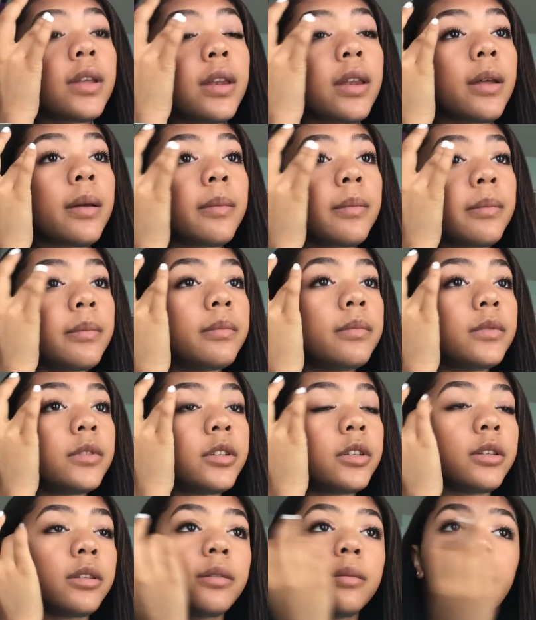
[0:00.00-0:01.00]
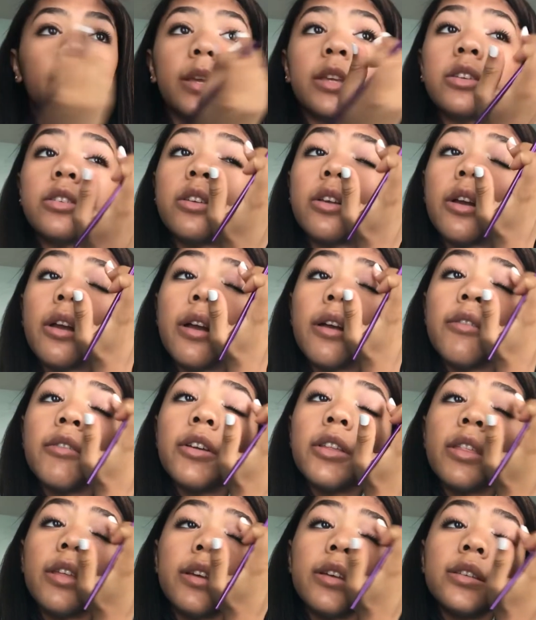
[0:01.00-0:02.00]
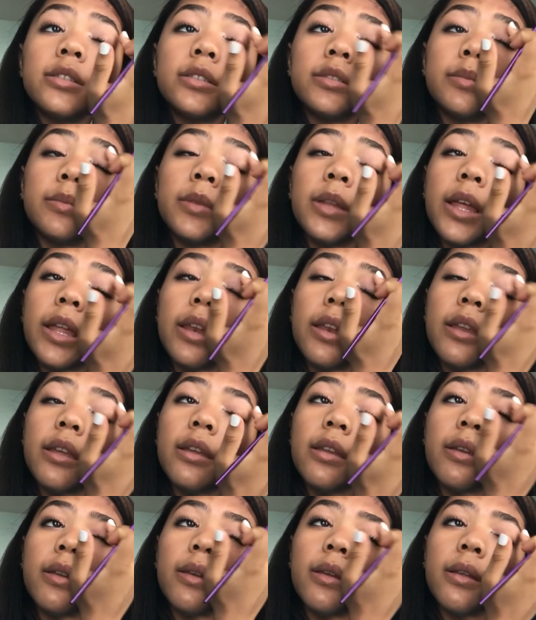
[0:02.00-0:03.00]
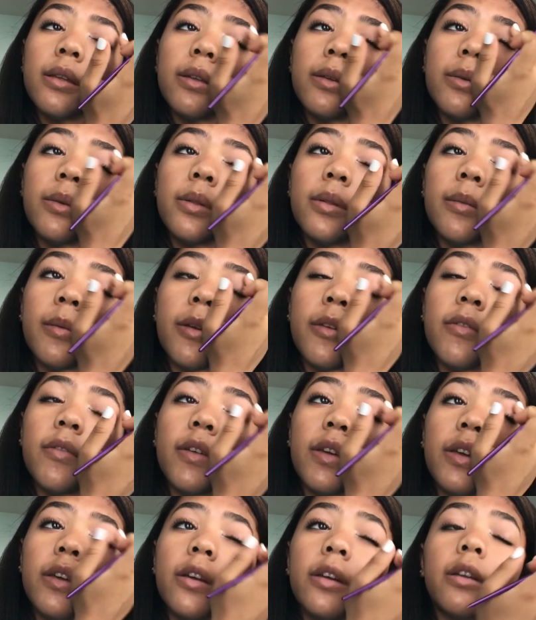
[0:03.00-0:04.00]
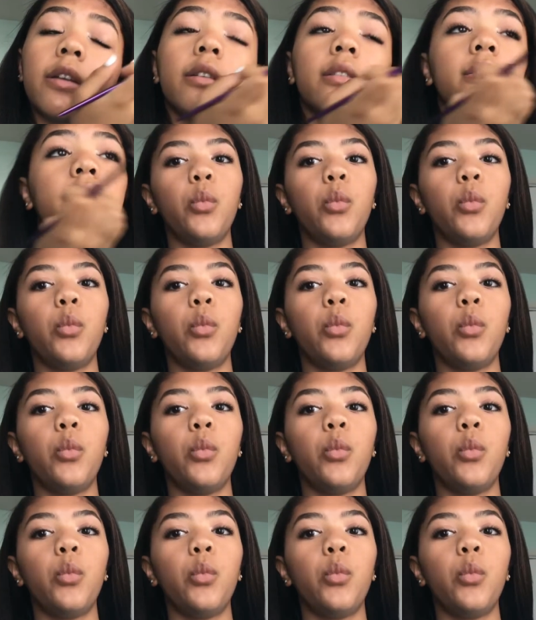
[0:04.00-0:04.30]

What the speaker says: And I just make sure everything is blended with my finger.